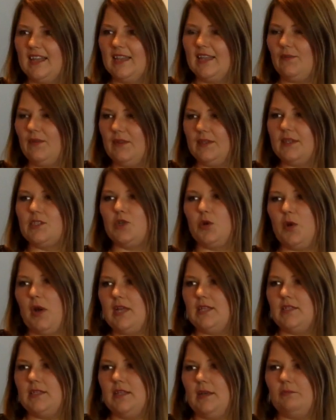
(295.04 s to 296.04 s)
living this
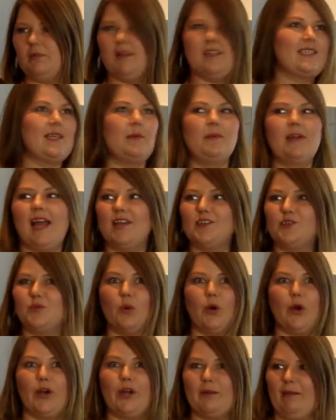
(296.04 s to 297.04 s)
crazy. Plus, someone had to
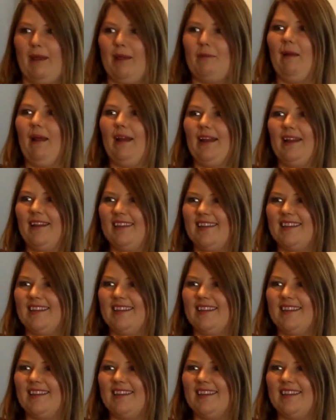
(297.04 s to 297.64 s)
work and make money.